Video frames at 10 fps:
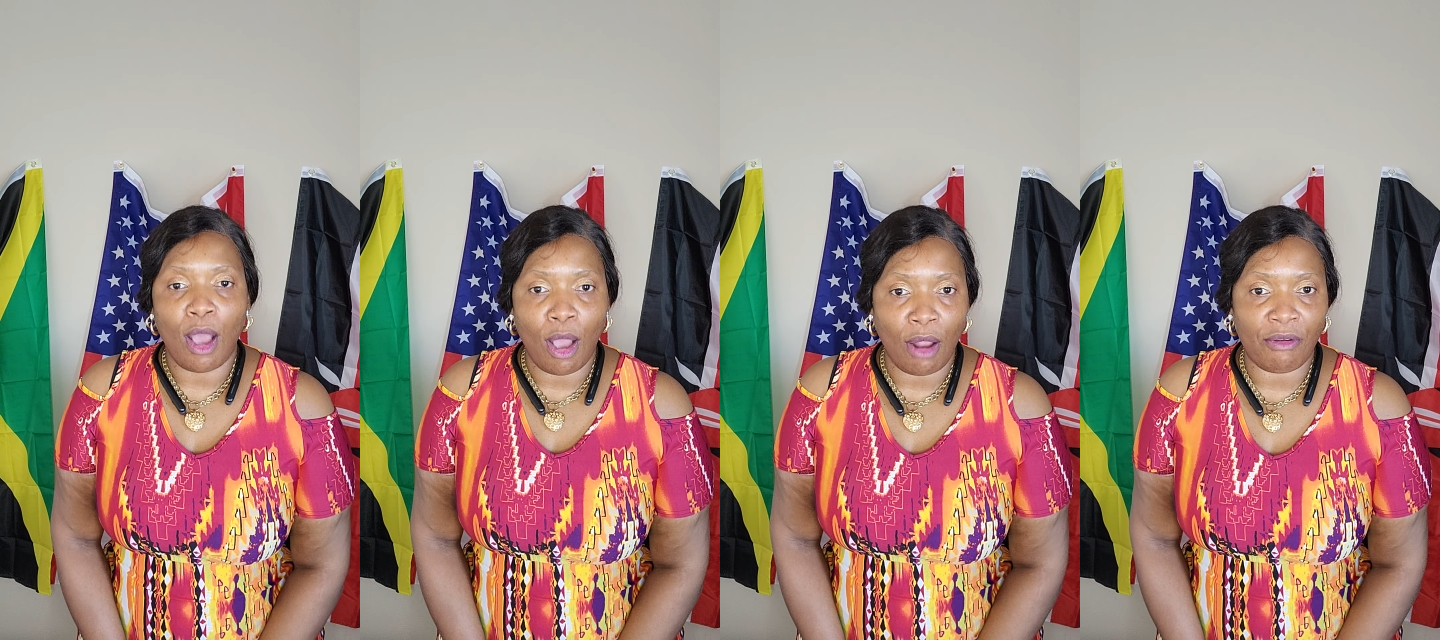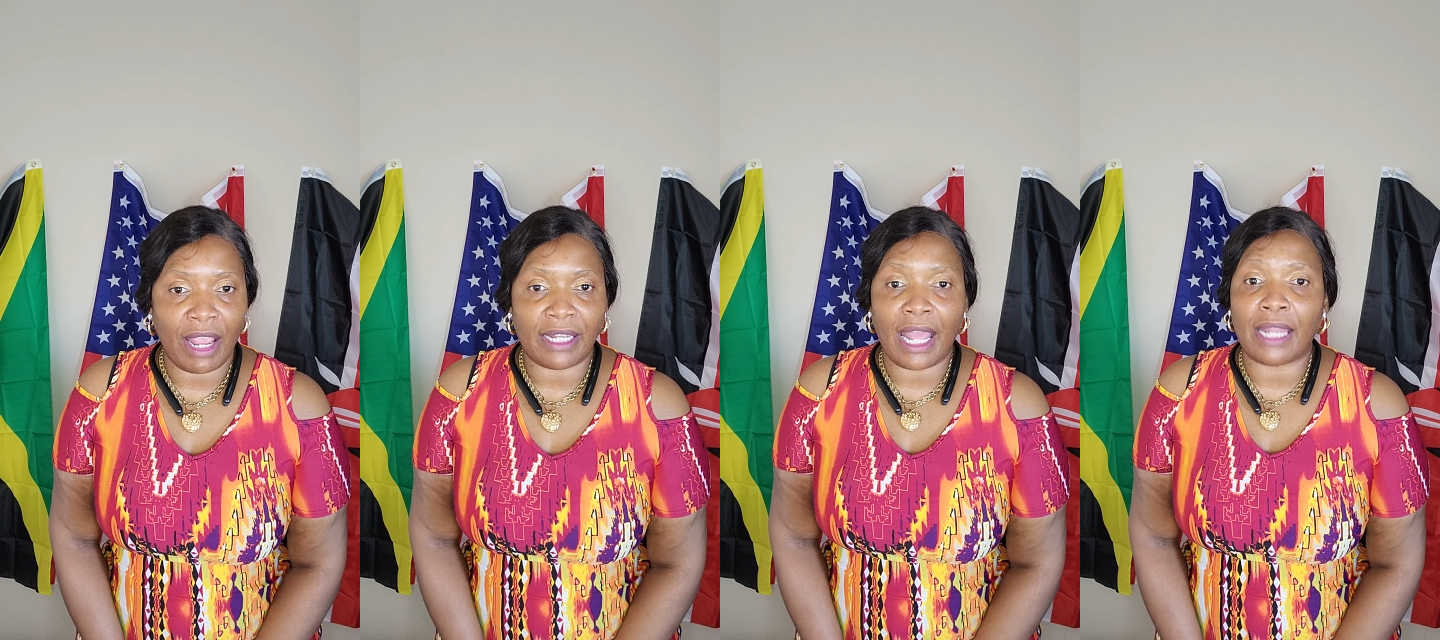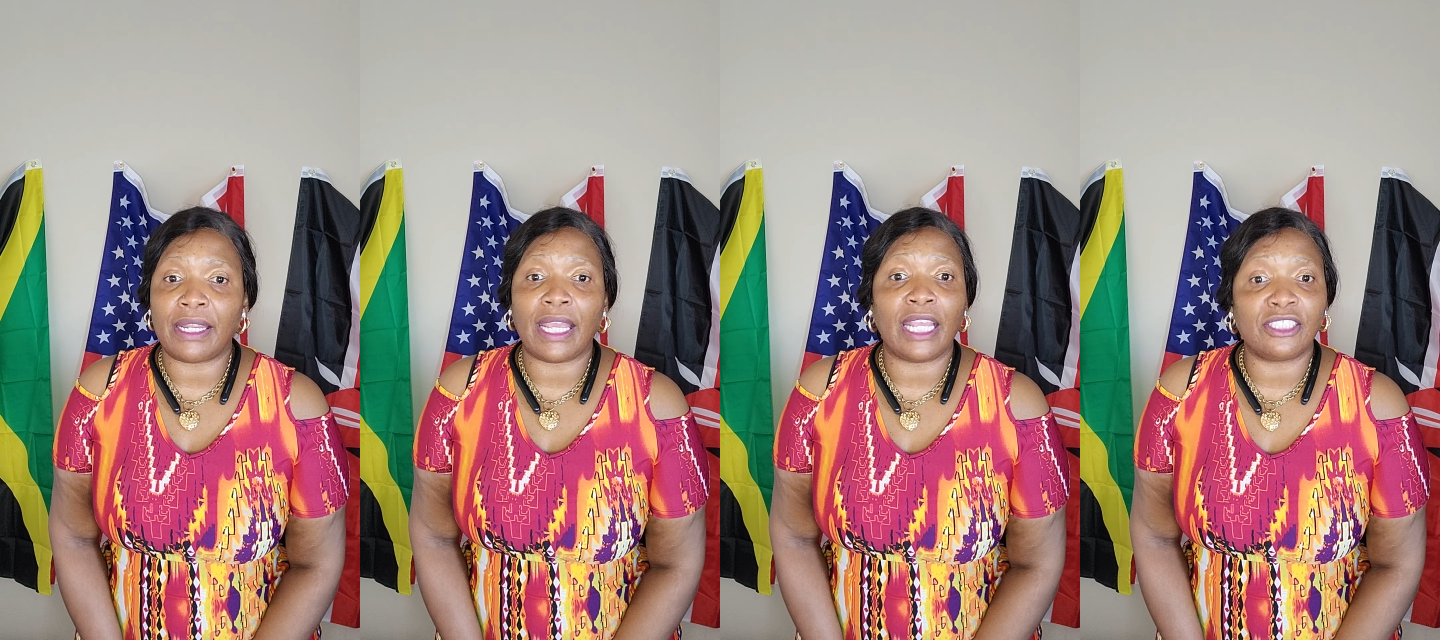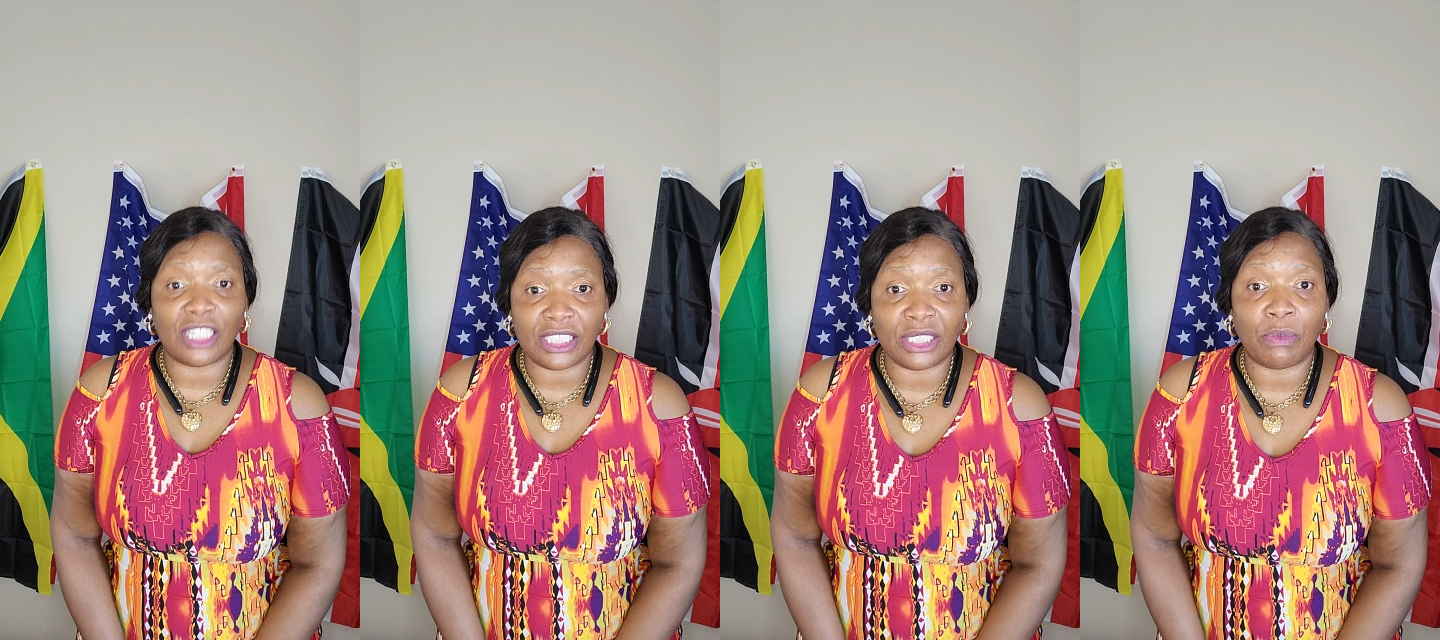All right, and the
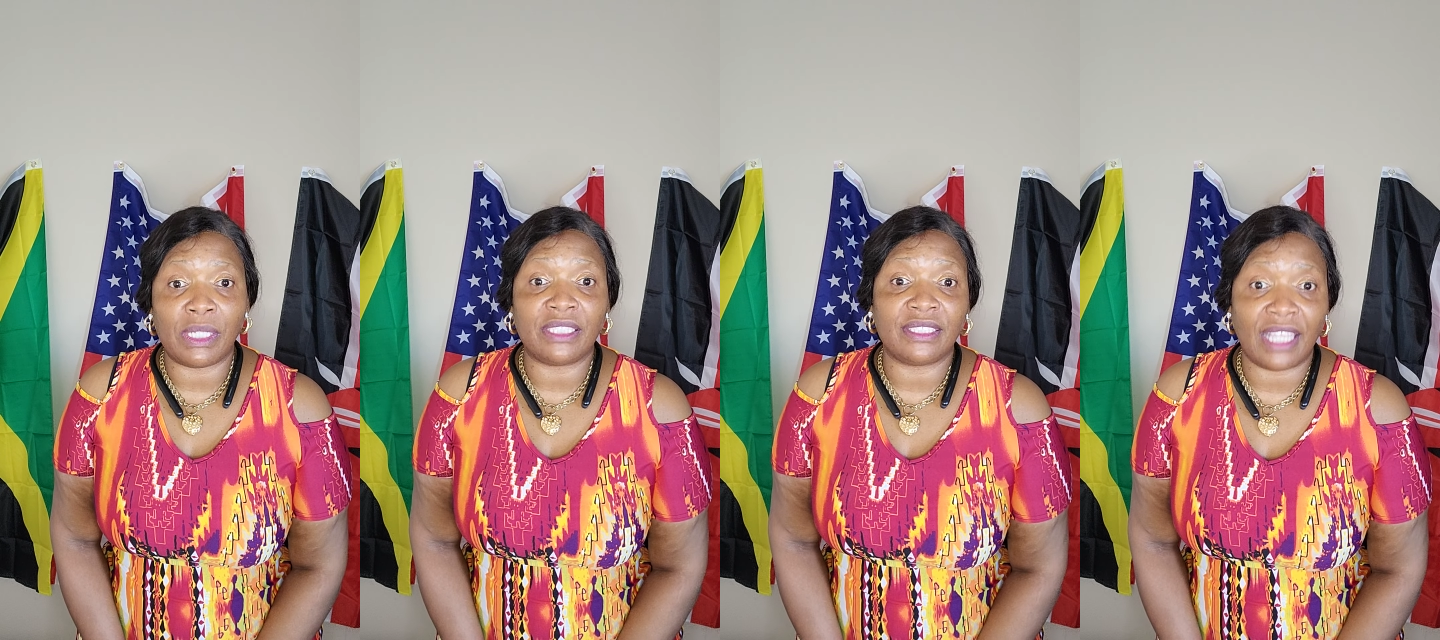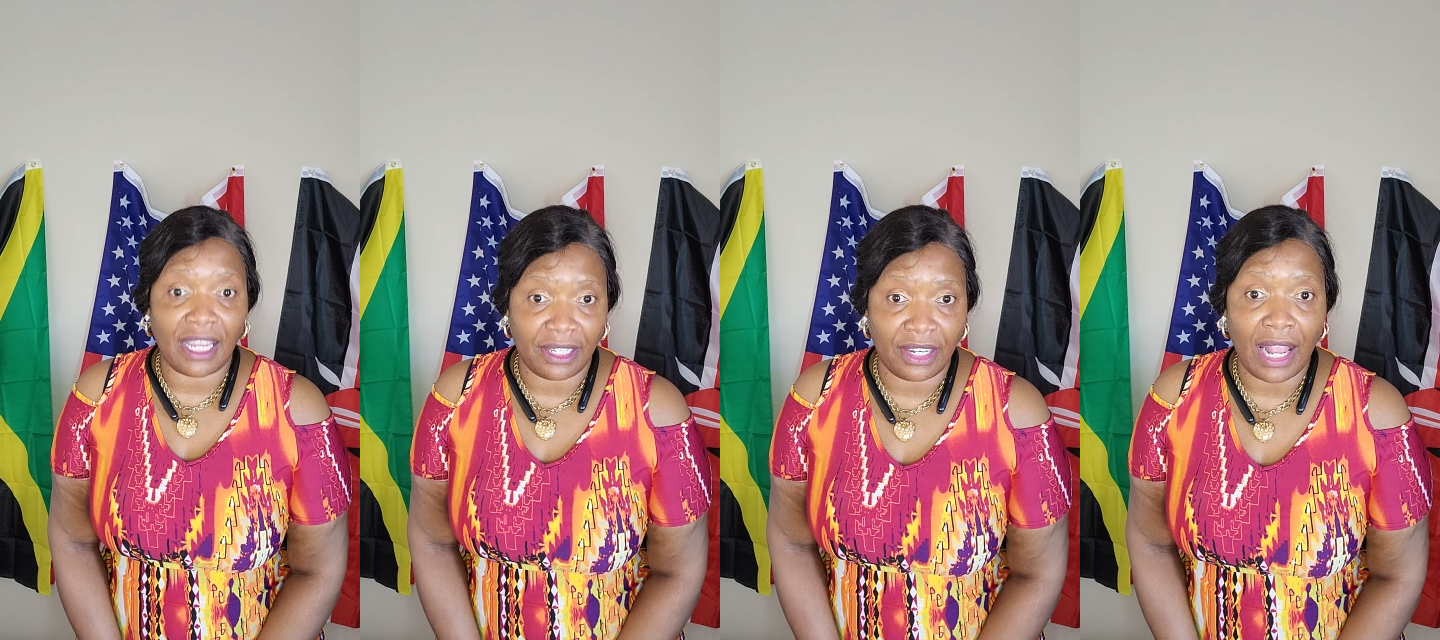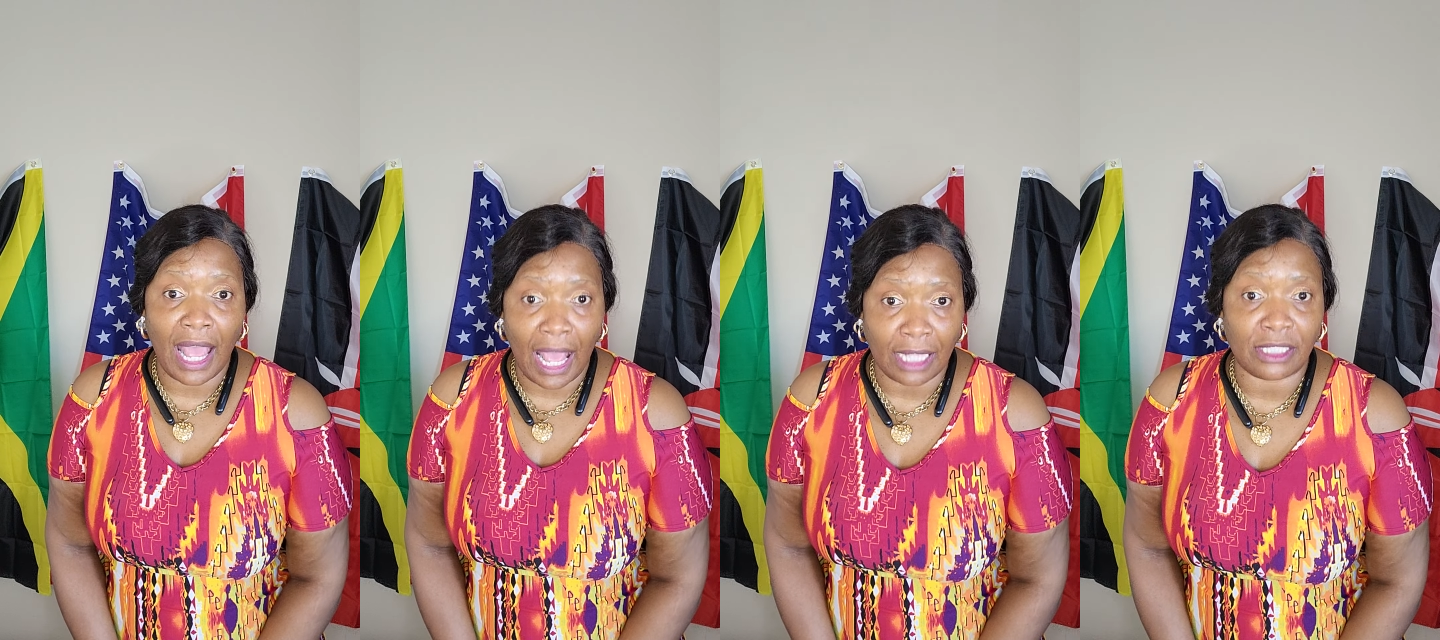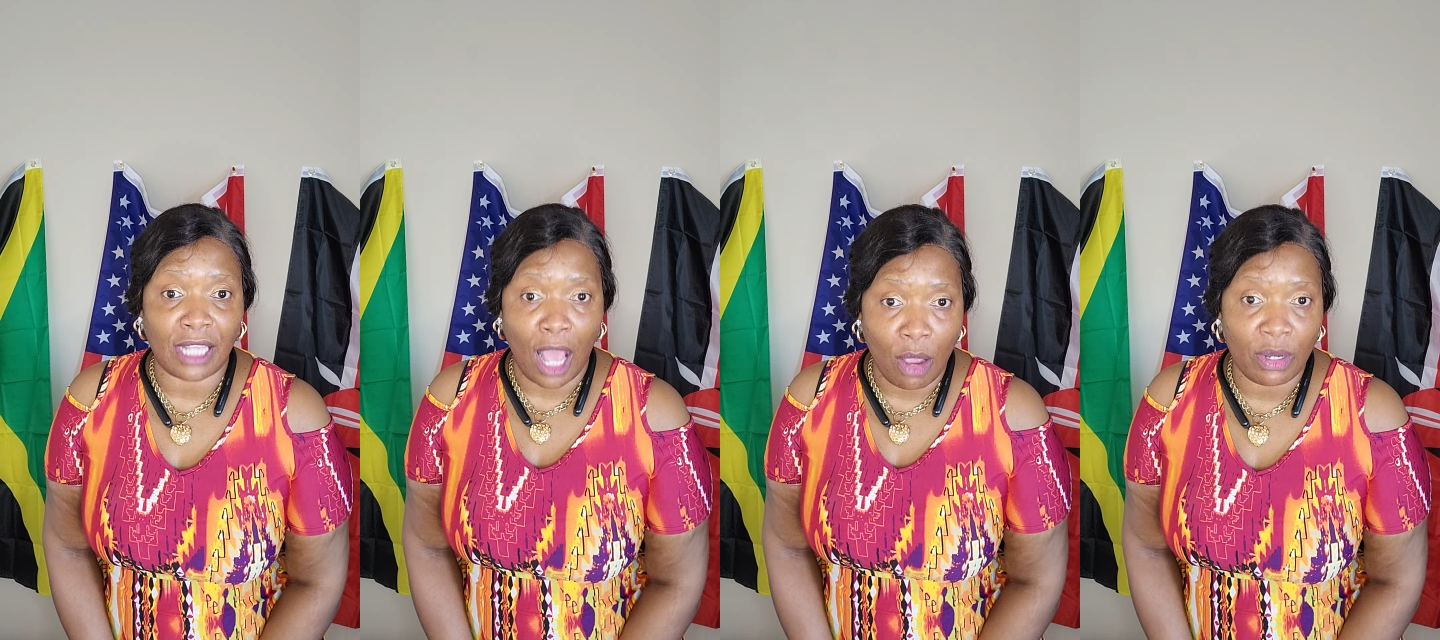agency will take their ass
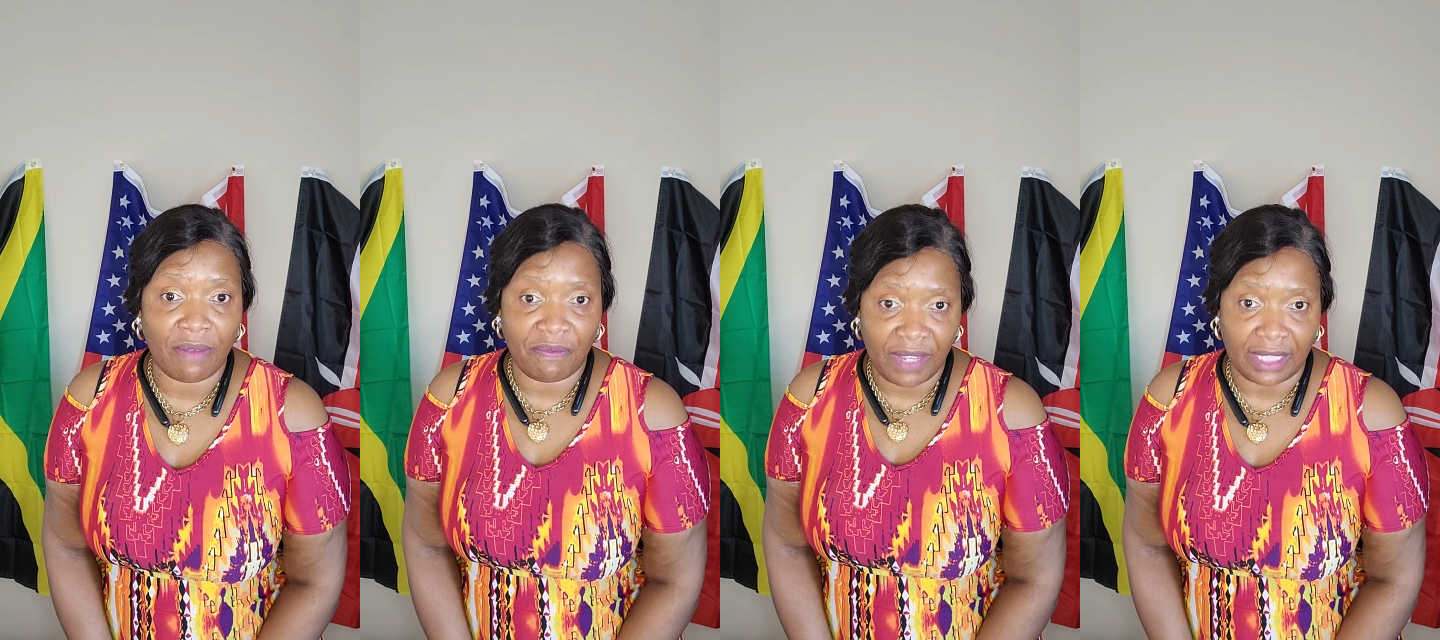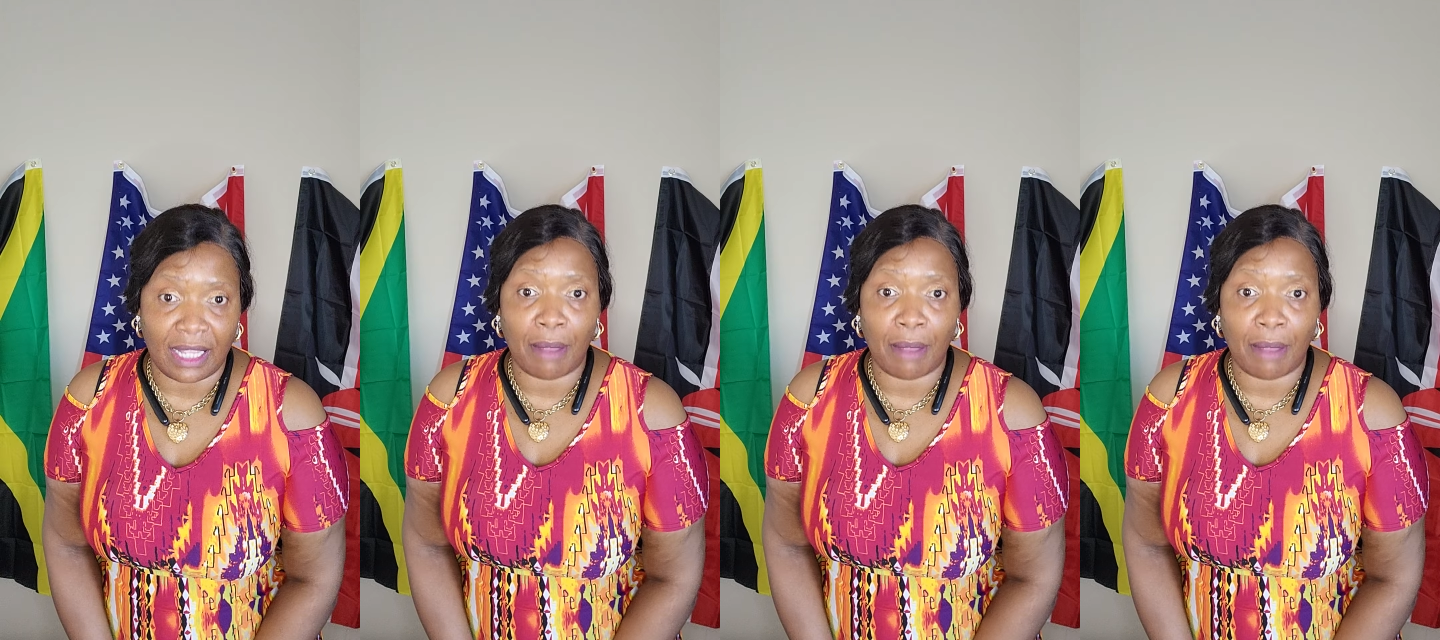out of it.